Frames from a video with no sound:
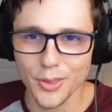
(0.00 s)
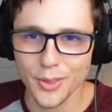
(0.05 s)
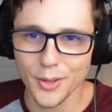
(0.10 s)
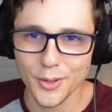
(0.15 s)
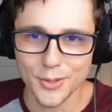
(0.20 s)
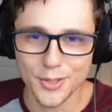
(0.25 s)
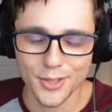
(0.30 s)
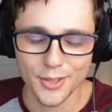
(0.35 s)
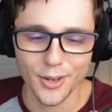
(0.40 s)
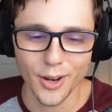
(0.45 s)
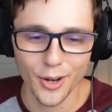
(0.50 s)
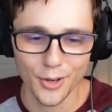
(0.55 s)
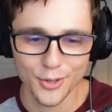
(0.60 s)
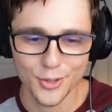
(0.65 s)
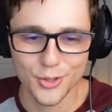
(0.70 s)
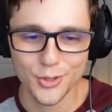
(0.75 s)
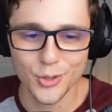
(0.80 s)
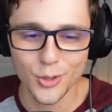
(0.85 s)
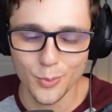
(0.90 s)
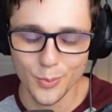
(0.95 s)
of those are, are
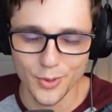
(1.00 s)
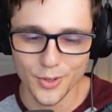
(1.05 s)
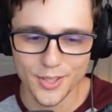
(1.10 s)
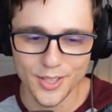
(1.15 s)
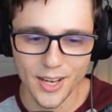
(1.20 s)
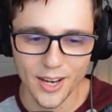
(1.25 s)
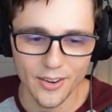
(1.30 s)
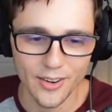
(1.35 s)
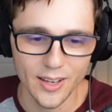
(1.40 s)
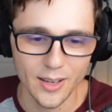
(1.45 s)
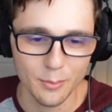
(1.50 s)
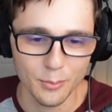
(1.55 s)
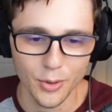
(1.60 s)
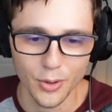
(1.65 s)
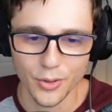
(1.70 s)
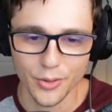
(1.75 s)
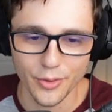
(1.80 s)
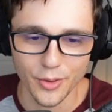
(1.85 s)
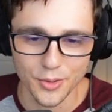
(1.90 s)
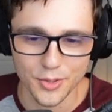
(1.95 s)
super scary, and
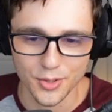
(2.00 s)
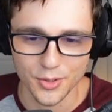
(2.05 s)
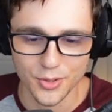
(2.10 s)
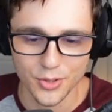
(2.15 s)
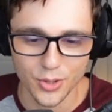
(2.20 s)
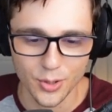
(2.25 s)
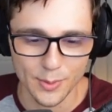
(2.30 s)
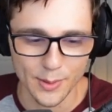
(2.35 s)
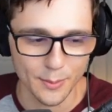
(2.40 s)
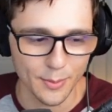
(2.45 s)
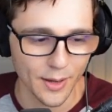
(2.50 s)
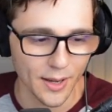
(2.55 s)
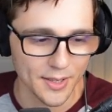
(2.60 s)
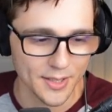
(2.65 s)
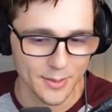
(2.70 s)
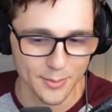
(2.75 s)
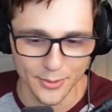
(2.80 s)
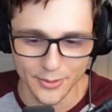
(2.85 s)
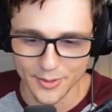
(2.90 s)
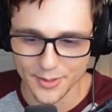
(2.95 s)
both of those are super
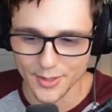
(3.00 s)
possible.